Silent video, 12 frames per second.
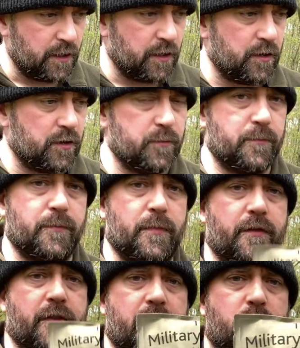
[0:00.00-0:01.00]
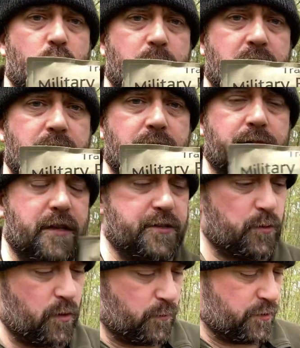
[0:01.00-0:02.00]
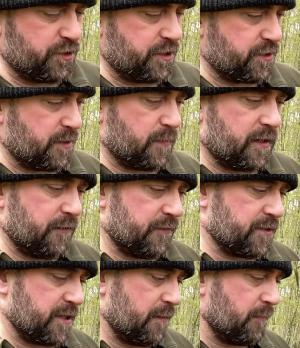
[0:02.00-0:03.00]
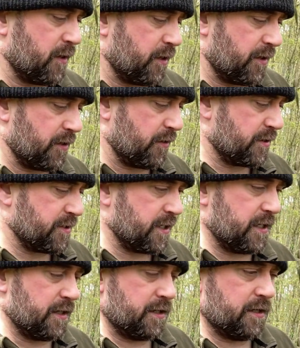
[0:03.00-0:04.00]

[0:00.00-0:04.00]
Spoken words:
They come in this one, which is, I believe, the 10 by 19